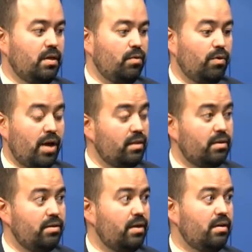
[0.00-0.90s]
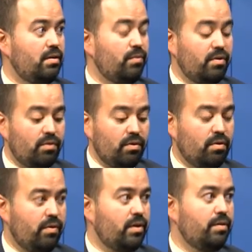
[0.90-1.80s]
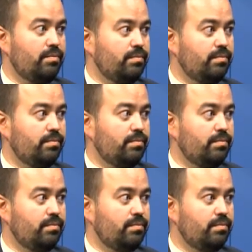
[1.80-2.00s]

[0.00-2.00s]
We're not there yet, and we have a long way to go.